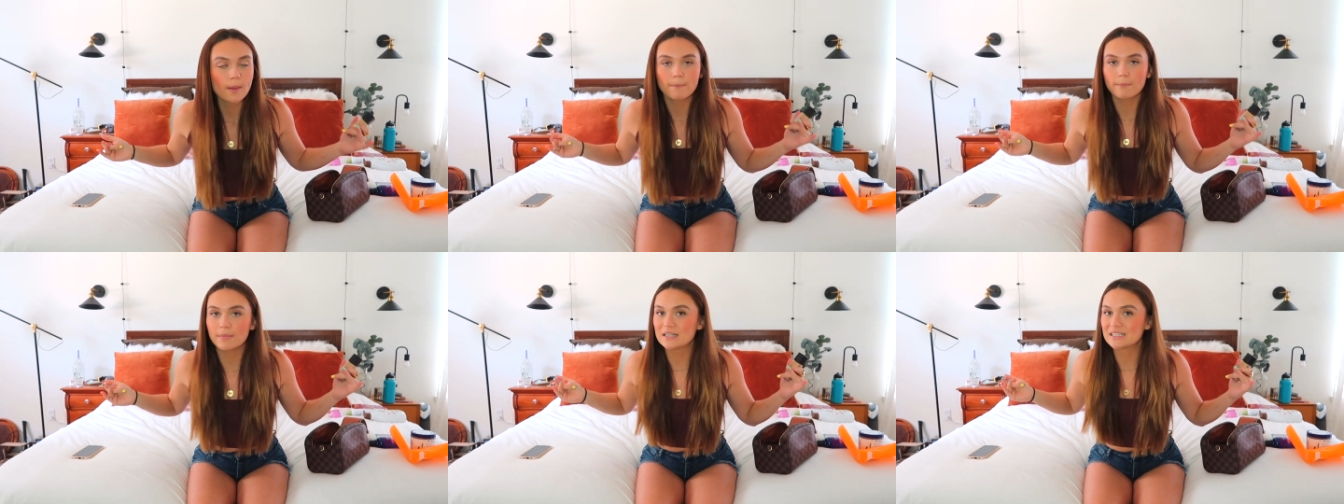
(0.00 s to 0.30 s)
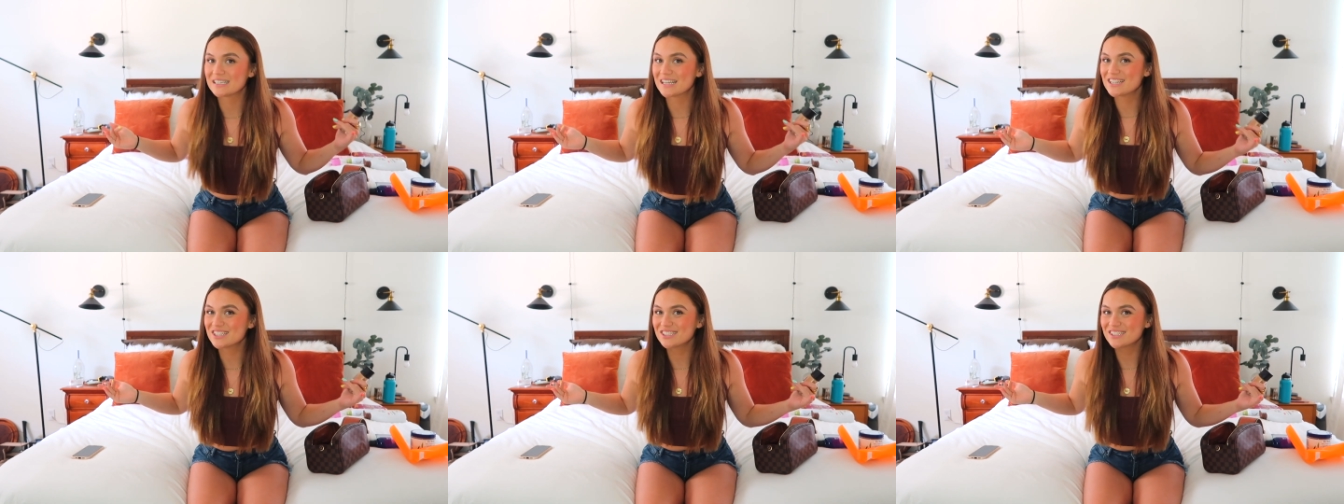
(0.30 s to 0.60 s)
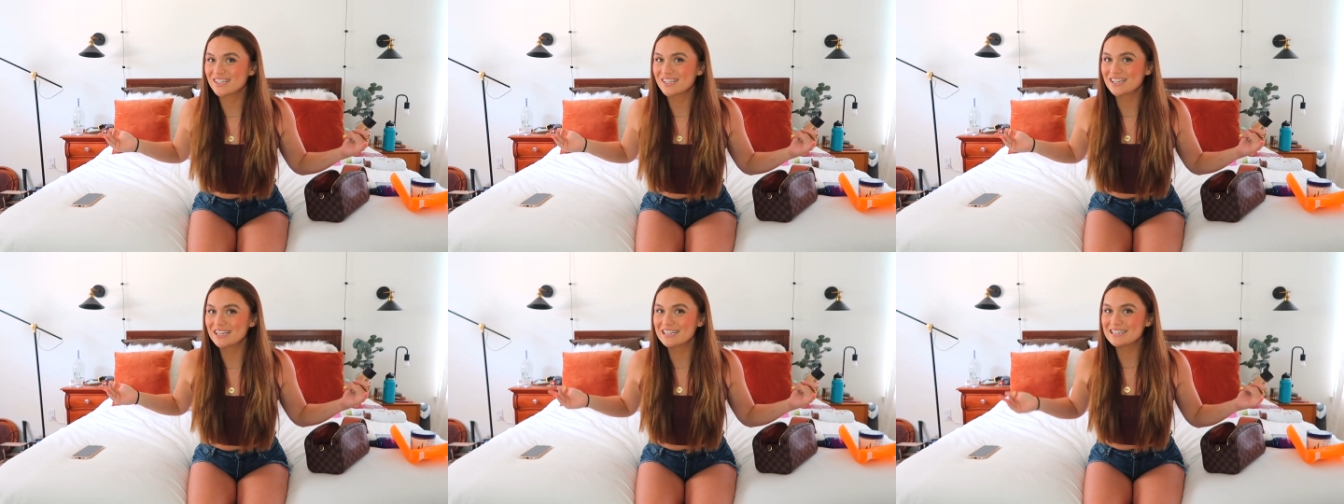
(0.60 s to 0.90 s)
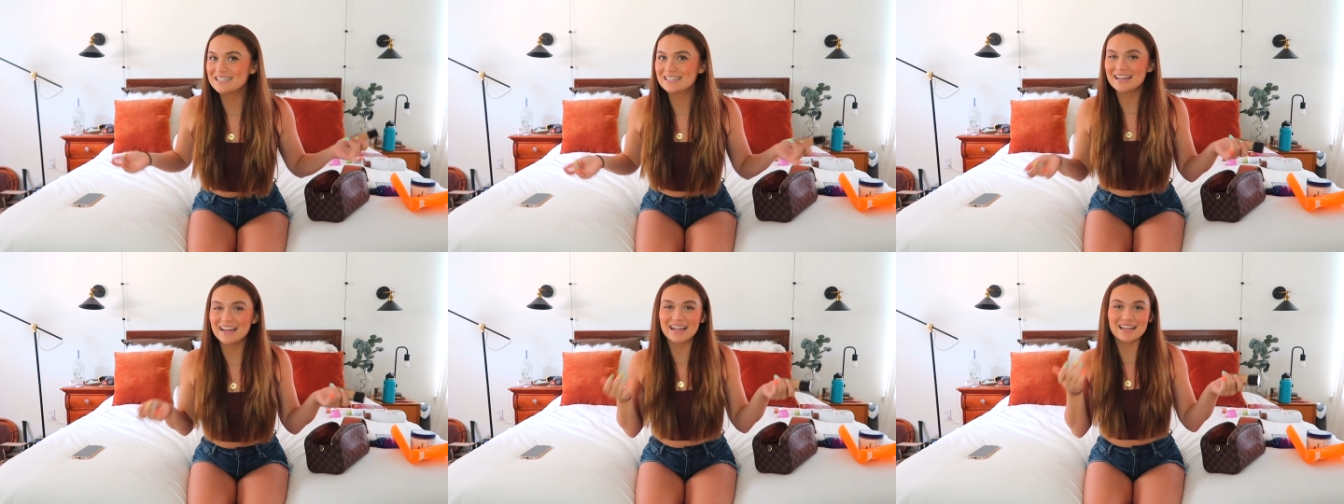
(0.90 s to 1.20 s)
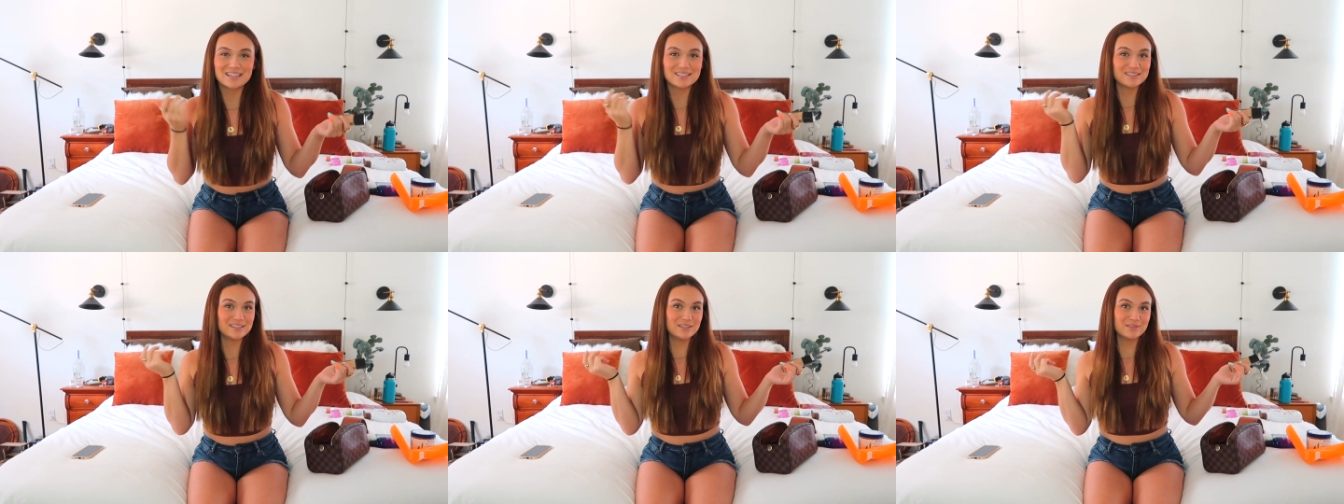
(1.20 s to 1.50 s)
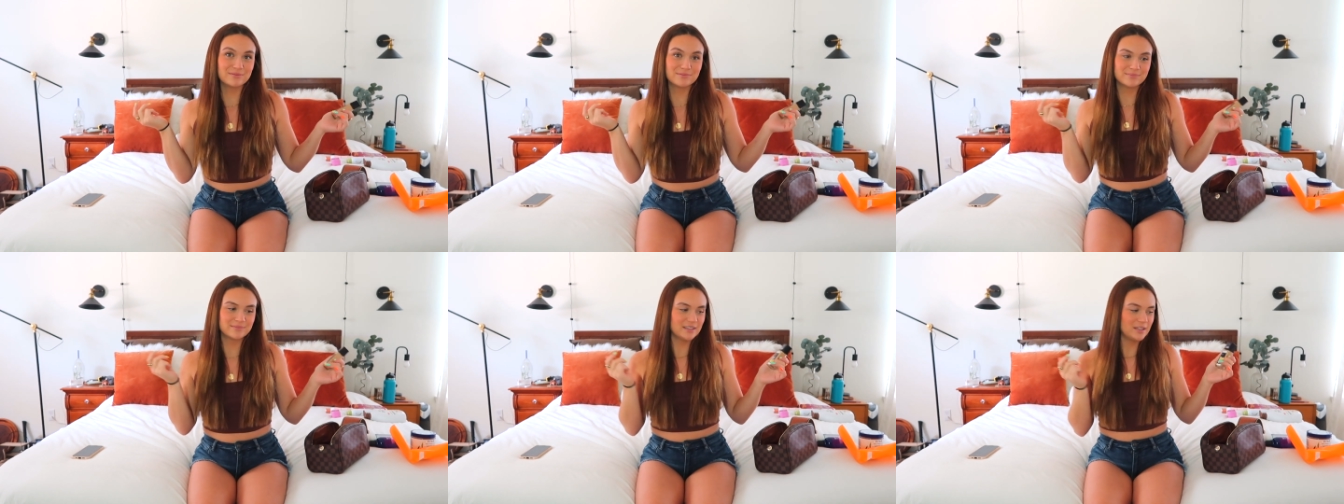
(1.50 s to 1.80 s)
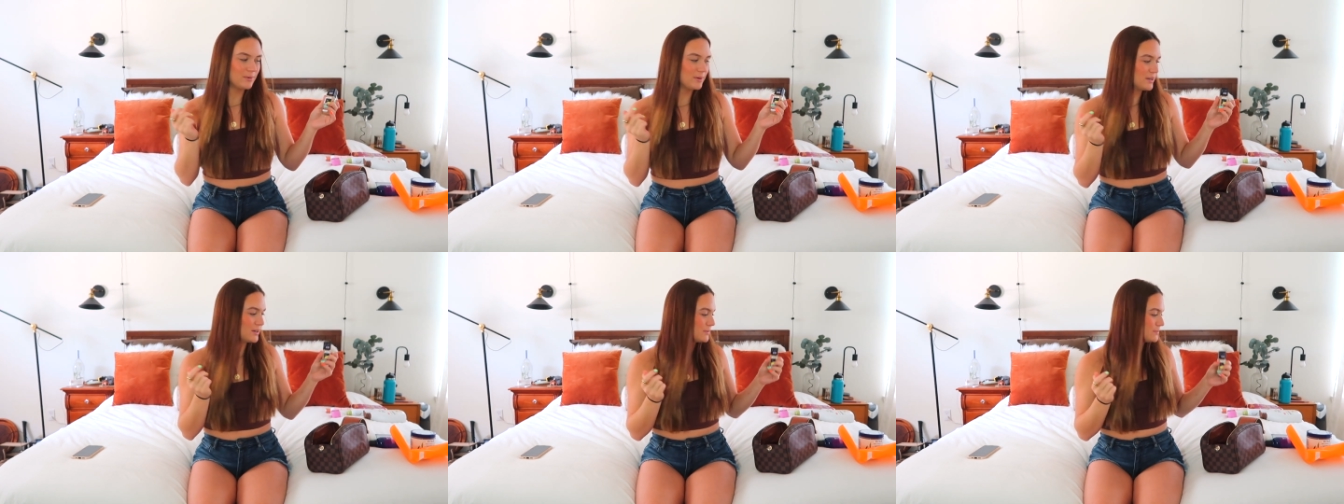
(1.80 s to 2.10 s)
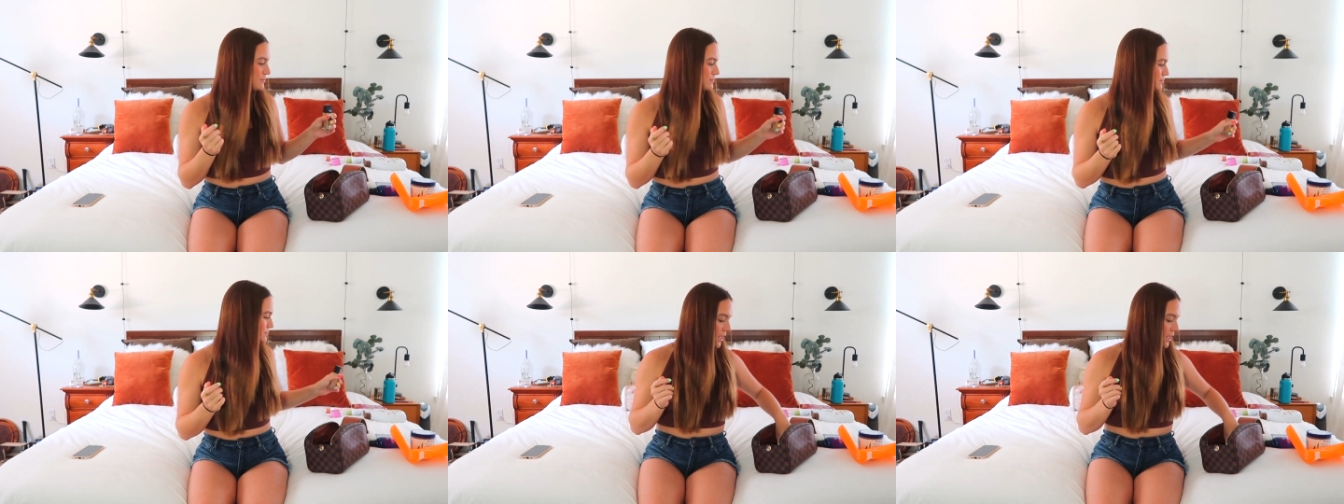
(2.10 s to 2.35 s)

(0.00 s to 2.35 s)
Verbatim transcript: my skin's looking good today so there we go